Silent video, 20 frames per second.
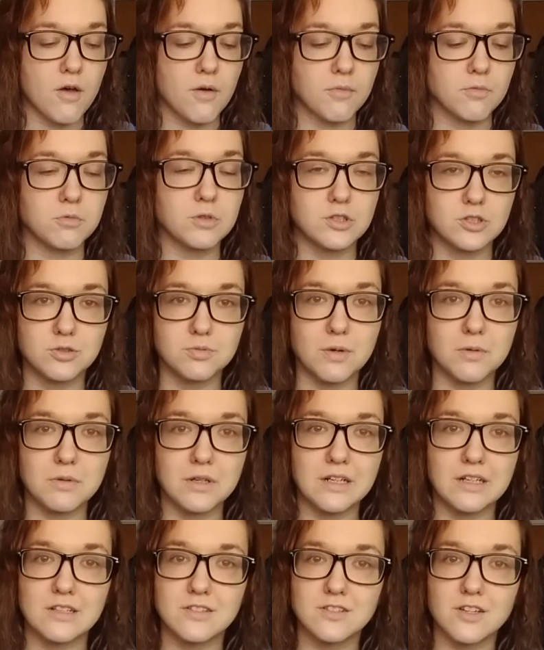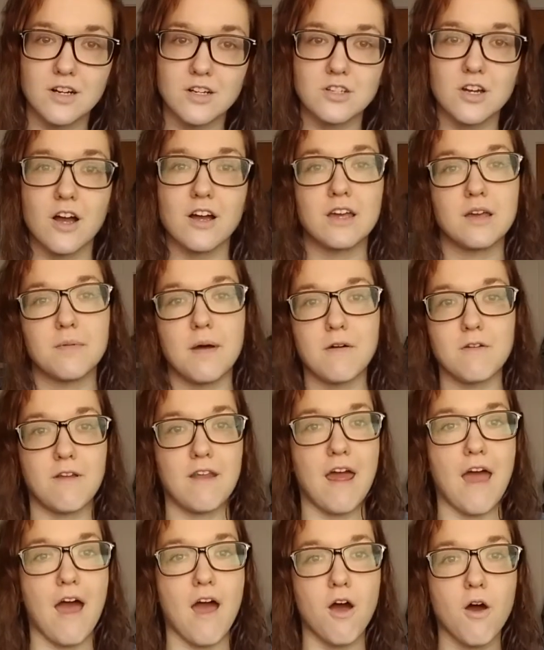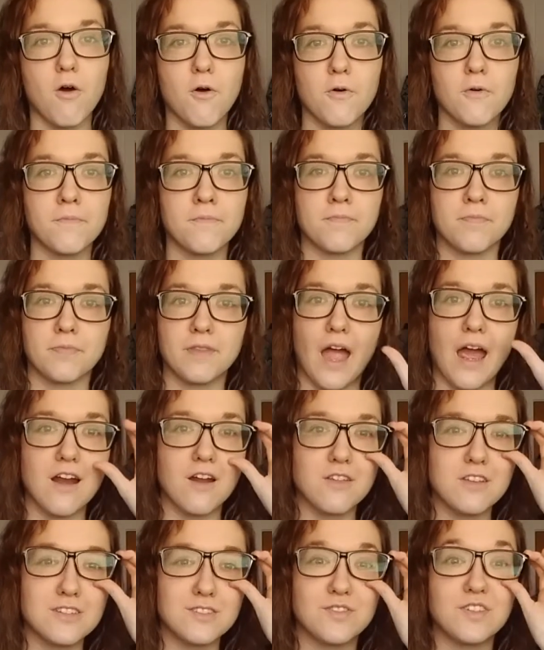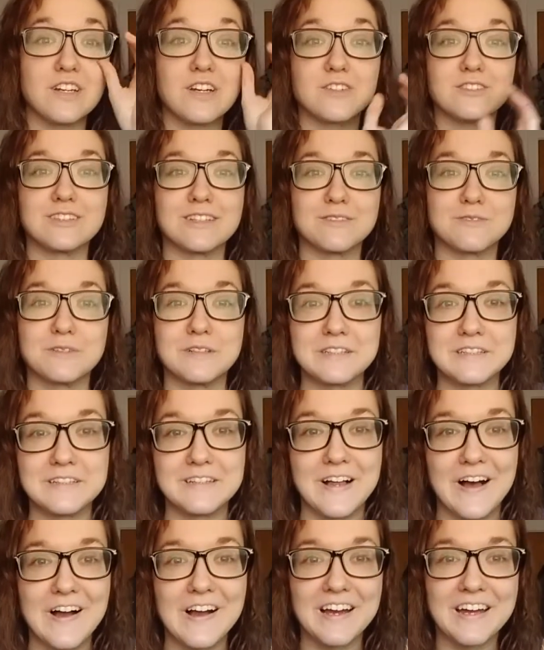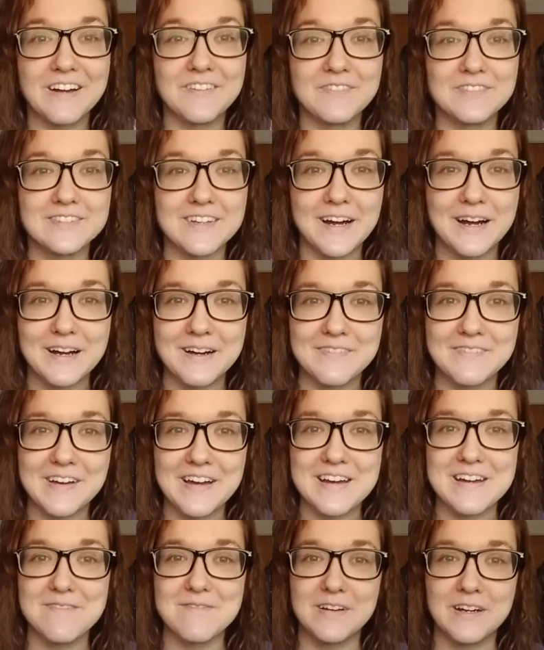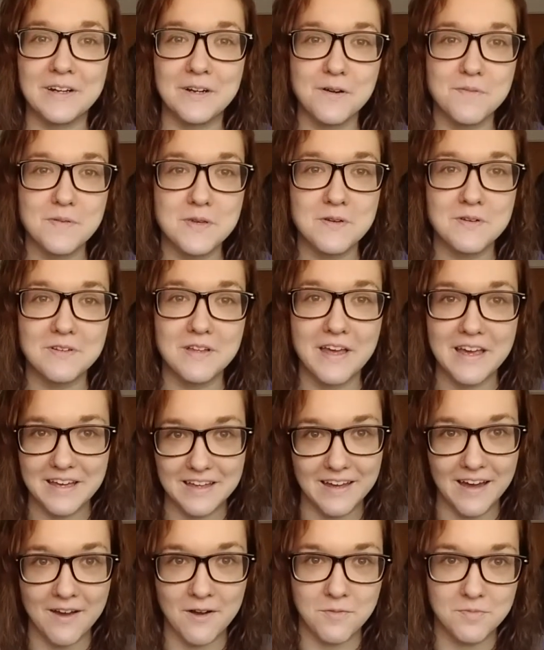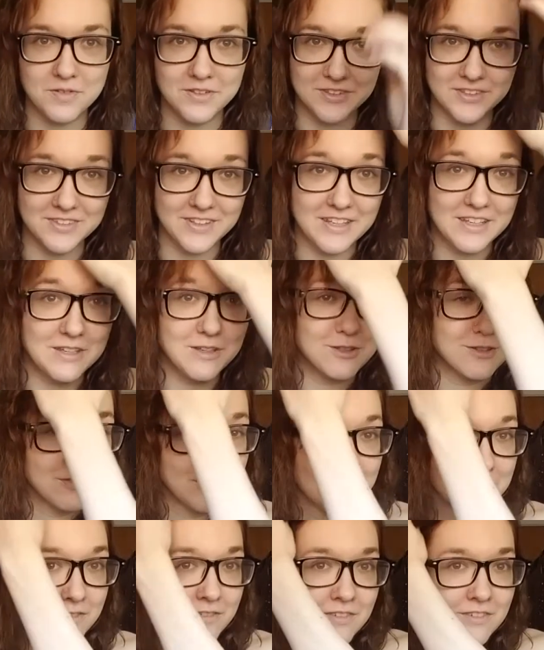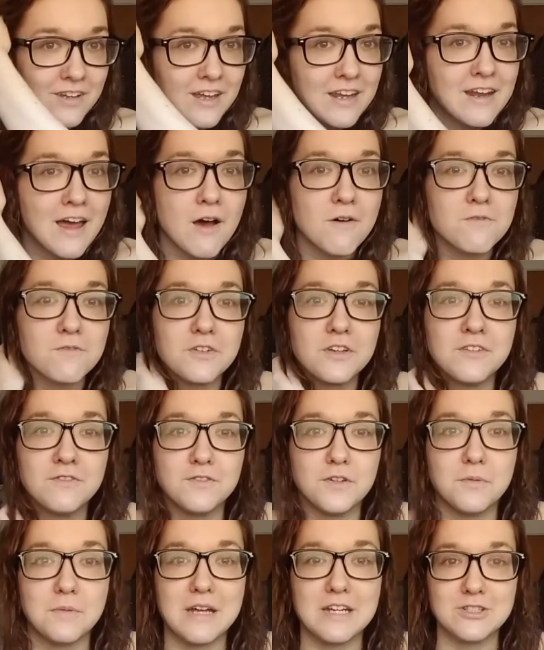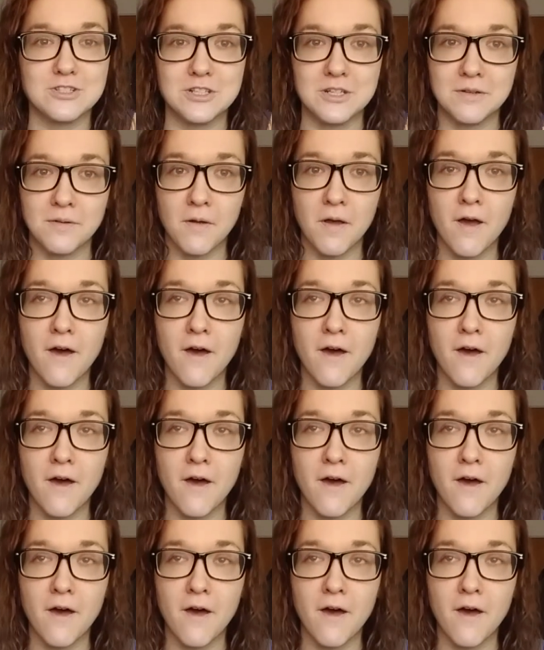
which is what we're going to start talking about now. I know this video is really long, I'm sorry about it, but I hope you I hope this is useful and helpful information.